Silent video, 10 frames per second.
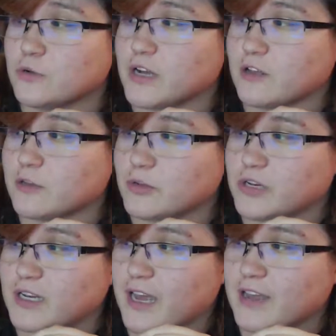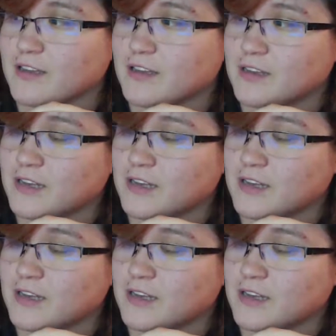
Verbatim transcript: Totodile Community Day.